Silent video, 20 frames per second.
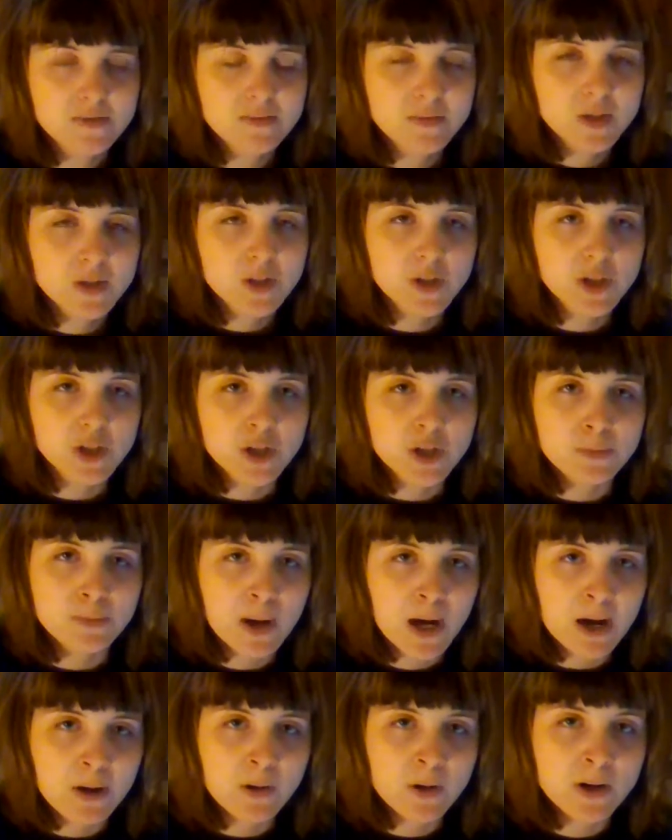to a certain
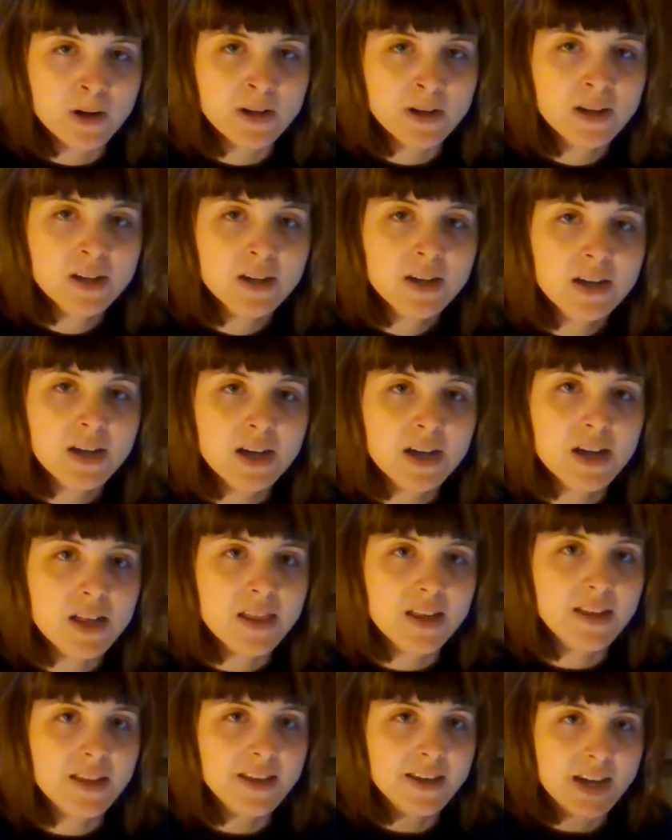power and
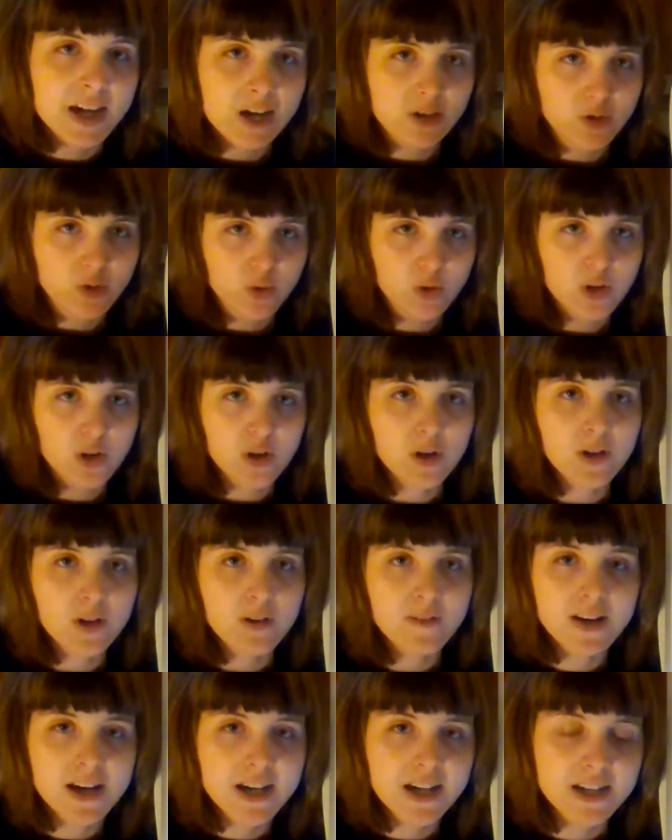then the natural log
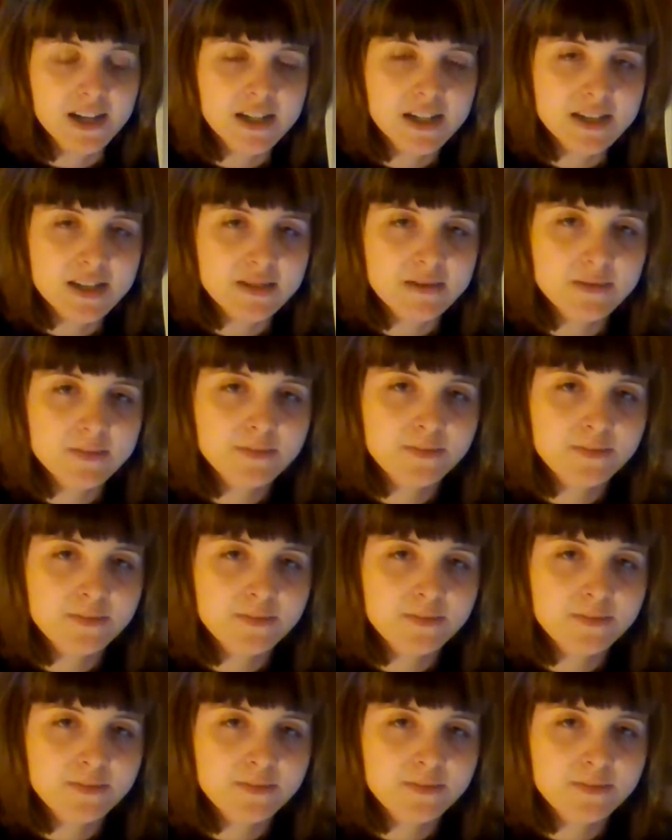of x.